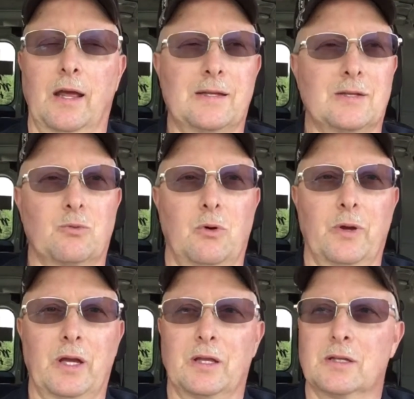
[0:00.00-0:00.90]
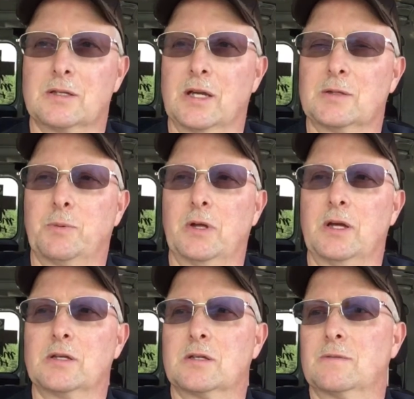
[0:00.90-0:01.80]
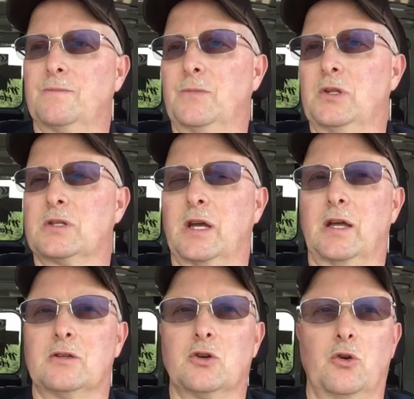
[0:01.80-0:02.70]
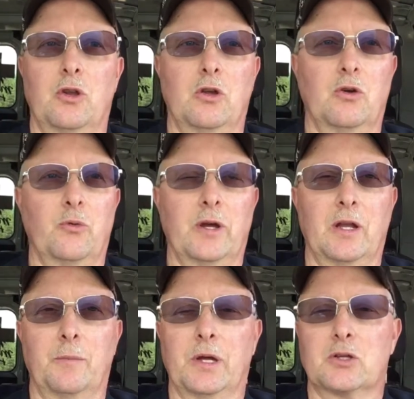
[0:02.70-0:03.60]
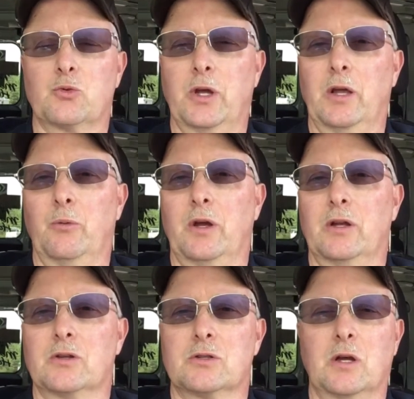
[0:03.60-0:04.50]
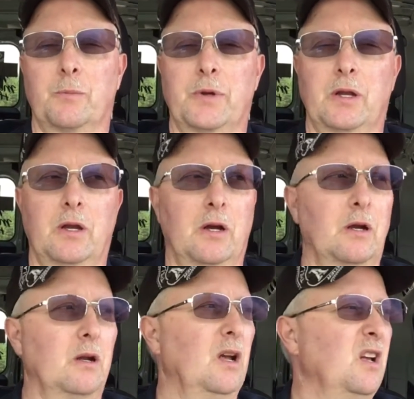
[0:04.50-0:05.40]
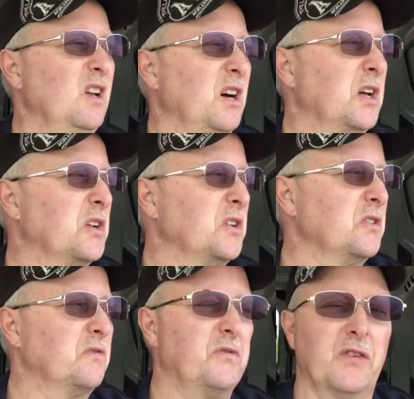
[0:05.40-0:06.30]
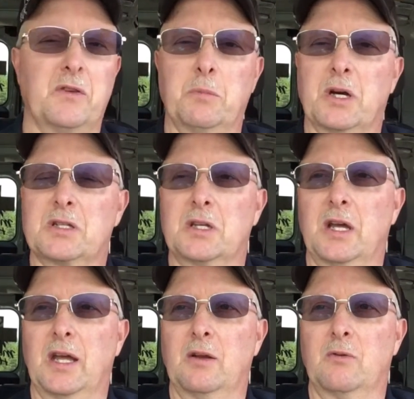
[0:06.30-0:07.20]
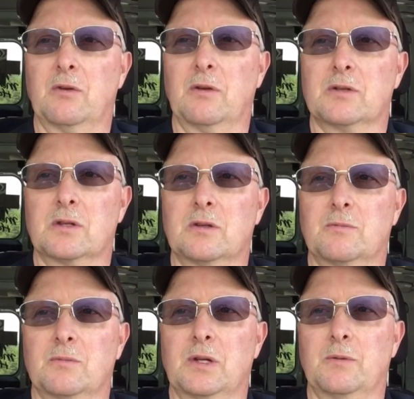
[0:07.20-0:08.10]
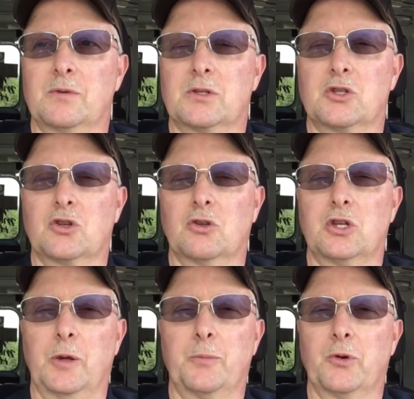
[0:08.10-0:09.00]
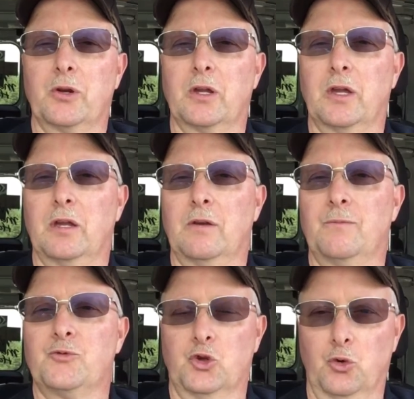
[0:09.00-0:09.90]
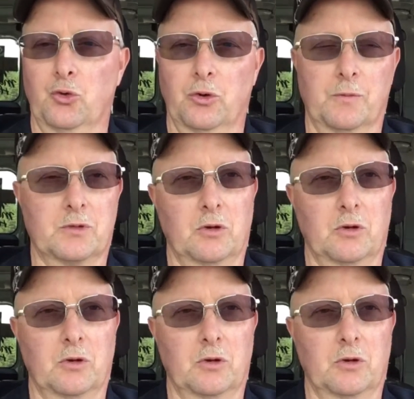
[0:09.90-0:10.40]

I says, well, we can get this nice place in San Antonio. We can get a big suite and we can just dump in there, $150 a night, and it's still cheaper than getting 2 rooms.